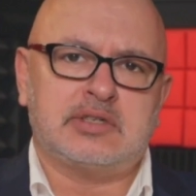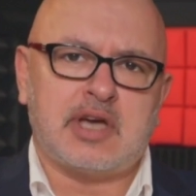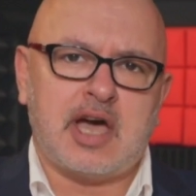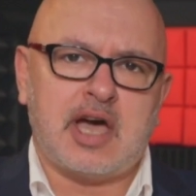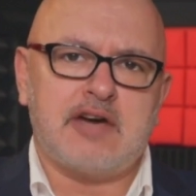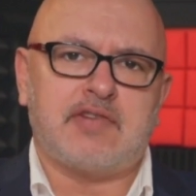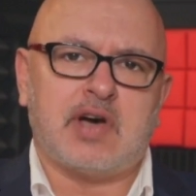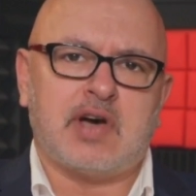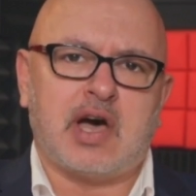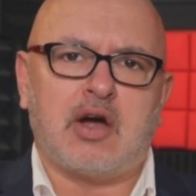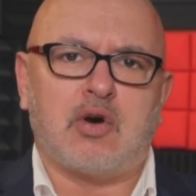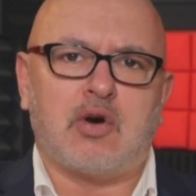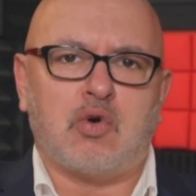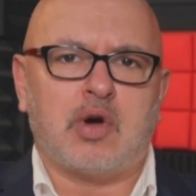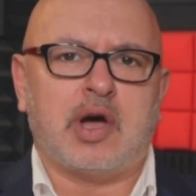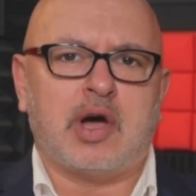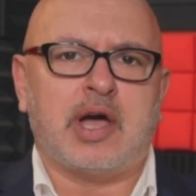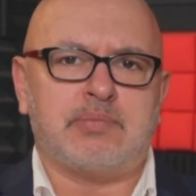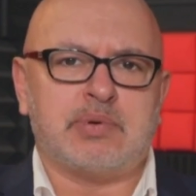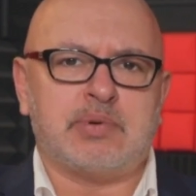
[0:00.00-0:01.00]
cover
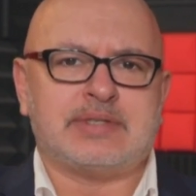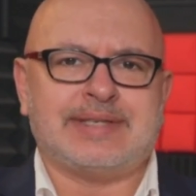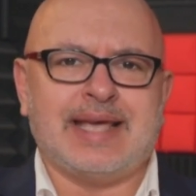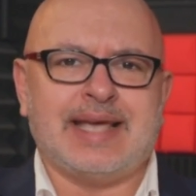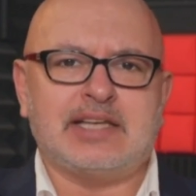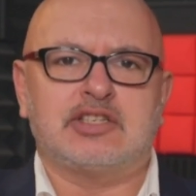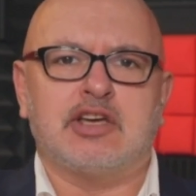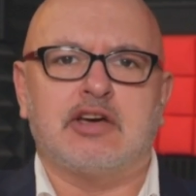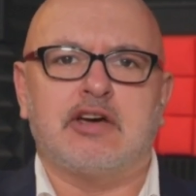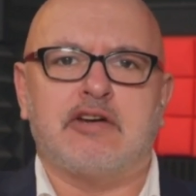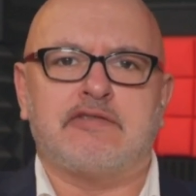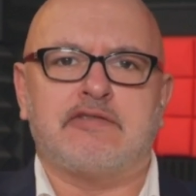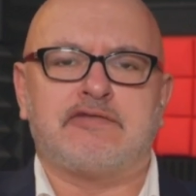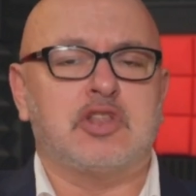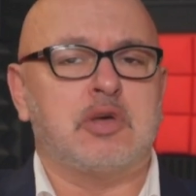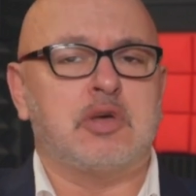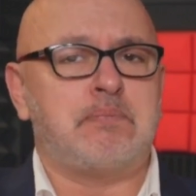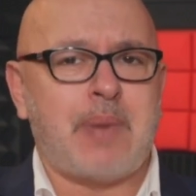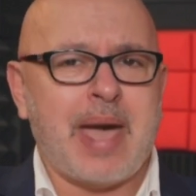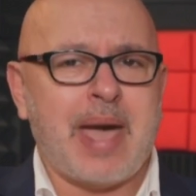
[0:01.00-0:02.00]
or a protector
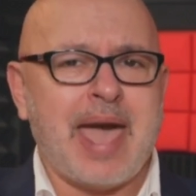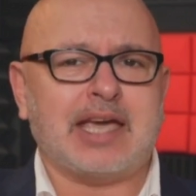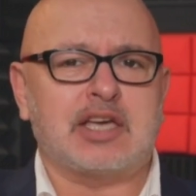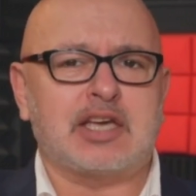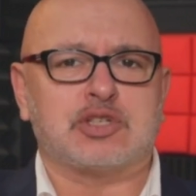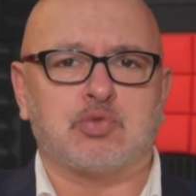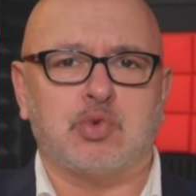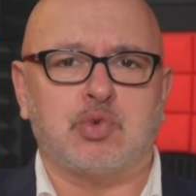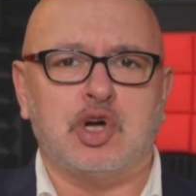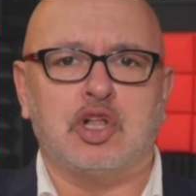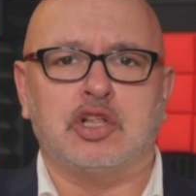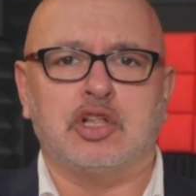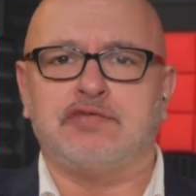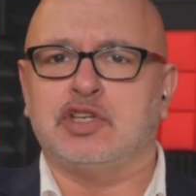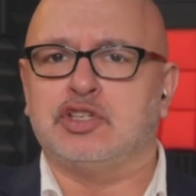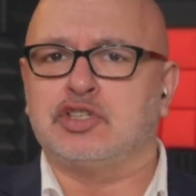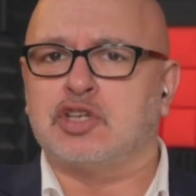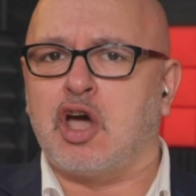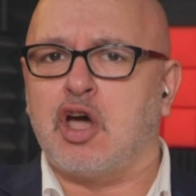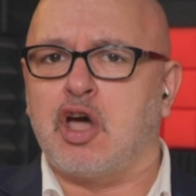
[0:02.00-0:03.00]
for the back as well
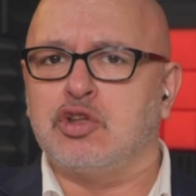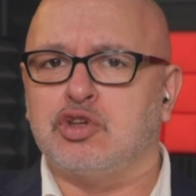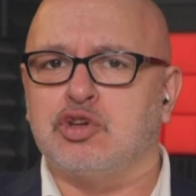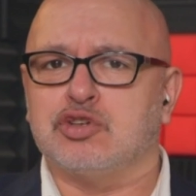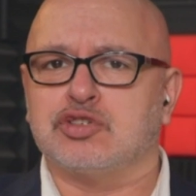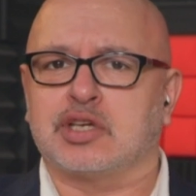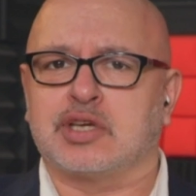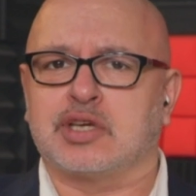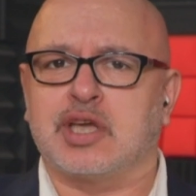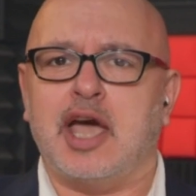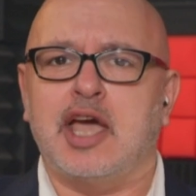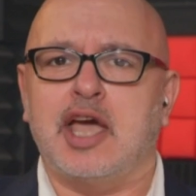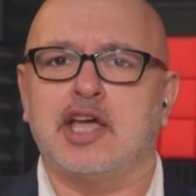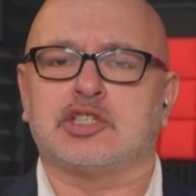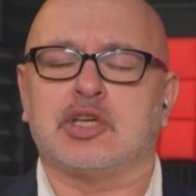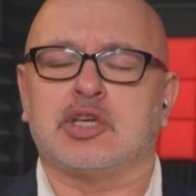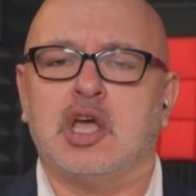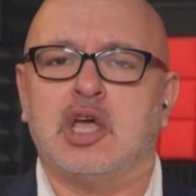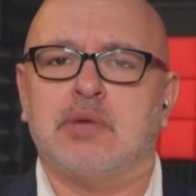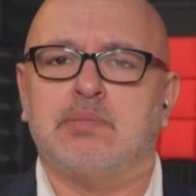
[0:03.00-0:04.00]
if you don't use a
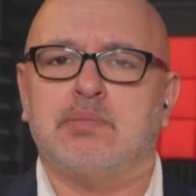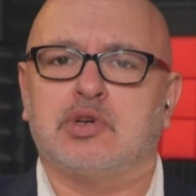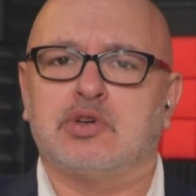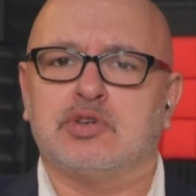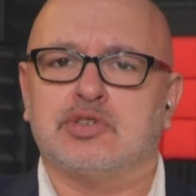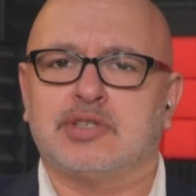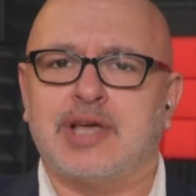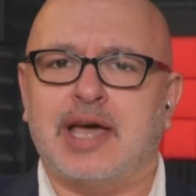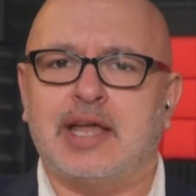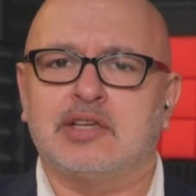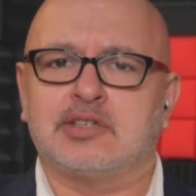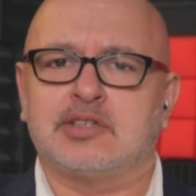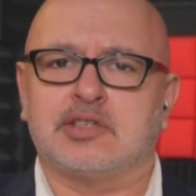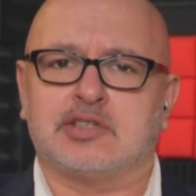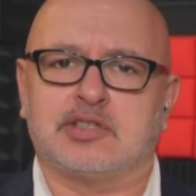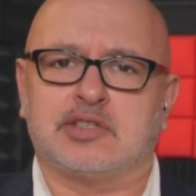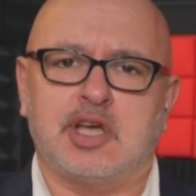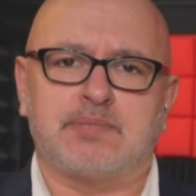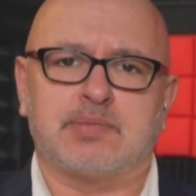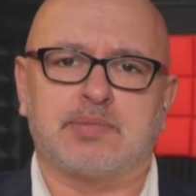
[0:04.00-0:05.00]
case because that is
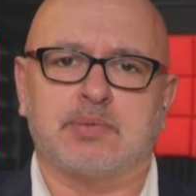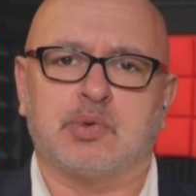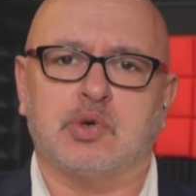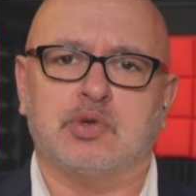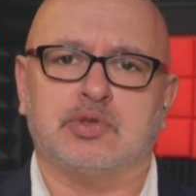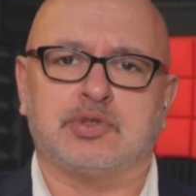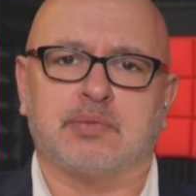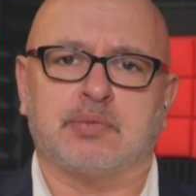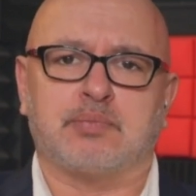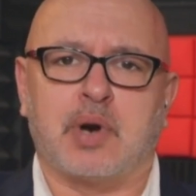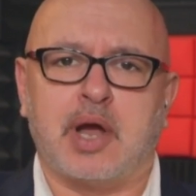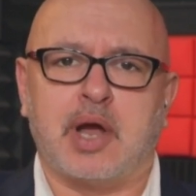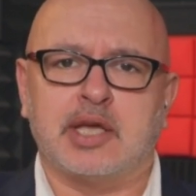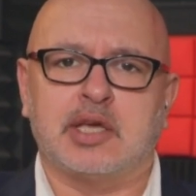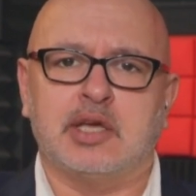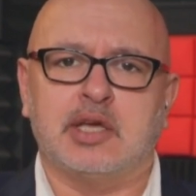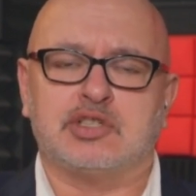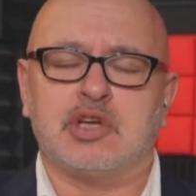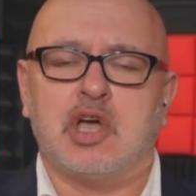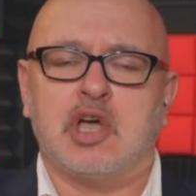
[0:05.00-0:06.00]
susceptible to
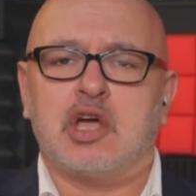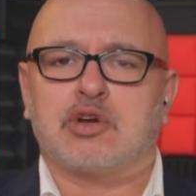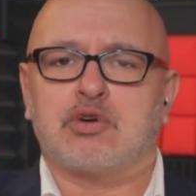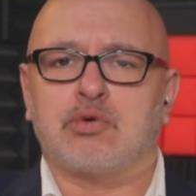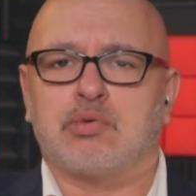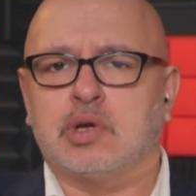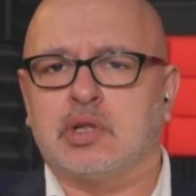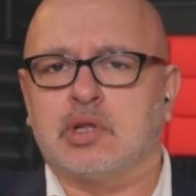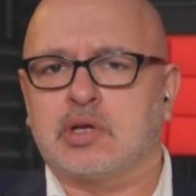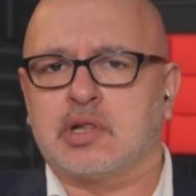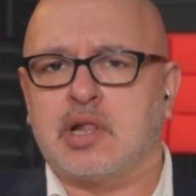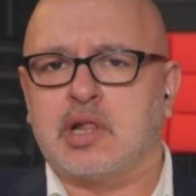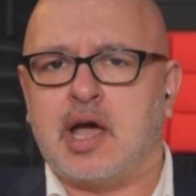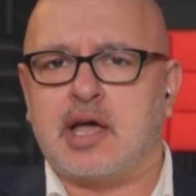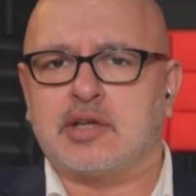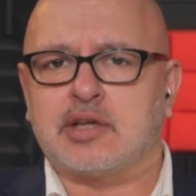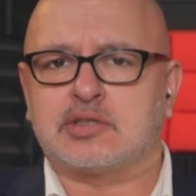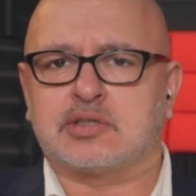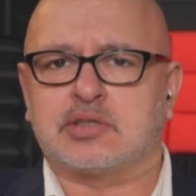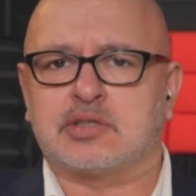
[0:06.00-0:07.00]
breakage. Gorilla
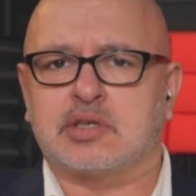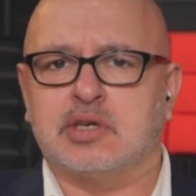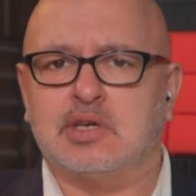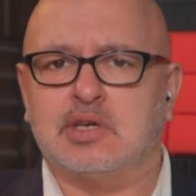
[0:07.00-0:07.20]
Glass